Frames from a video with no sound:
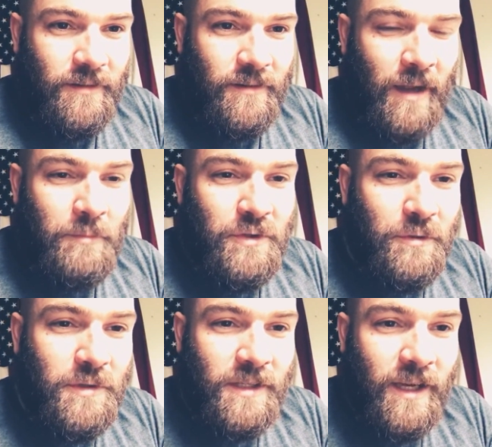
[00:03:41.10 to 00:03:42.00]
I'm
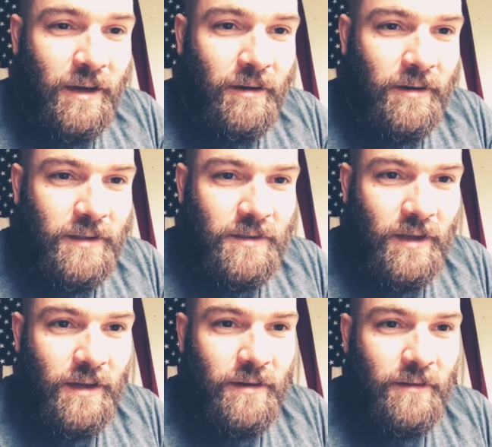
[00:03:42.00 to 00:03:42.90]
too scared, he
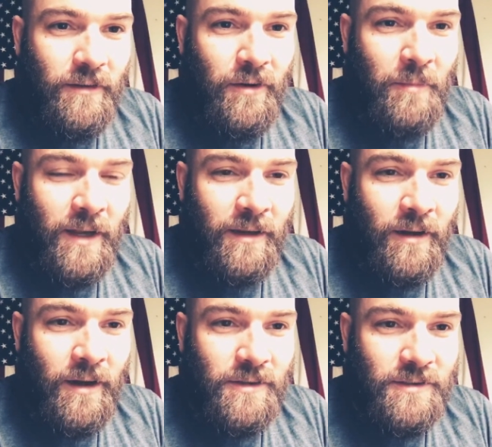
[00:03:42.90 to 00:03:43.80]
said. Oh, my
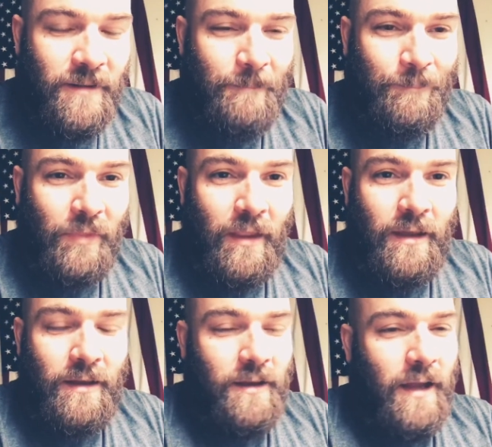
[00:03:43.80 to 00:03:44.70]
gosh.
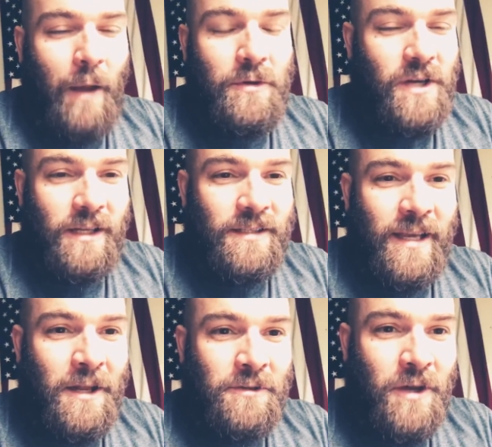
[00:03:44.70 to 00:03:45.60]
I wish I could
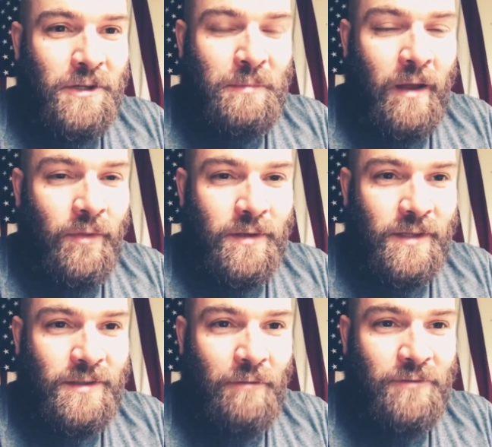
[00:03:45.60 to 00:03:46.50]
stay on and talk to you about this,
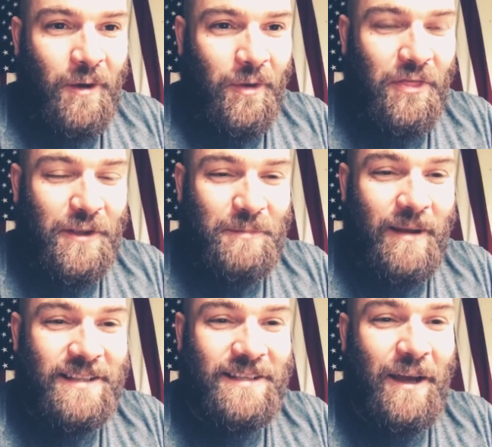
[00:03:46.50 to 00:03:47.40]
because I've dealt with this
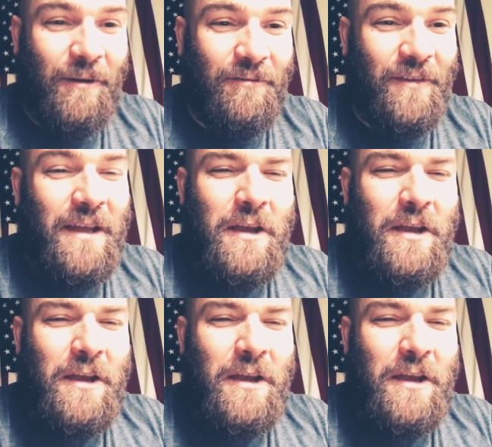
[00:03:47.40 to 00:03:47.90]
myself.